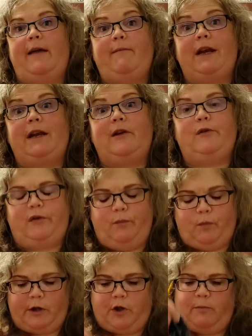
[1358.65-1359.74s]
been a YouTube
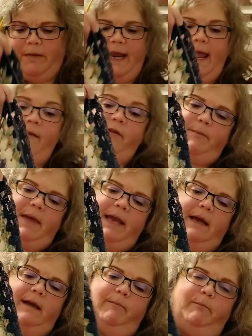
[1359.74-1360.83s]
watcher, but I haven't been
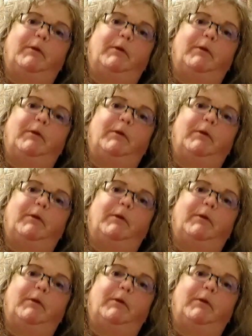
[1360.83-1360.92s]
a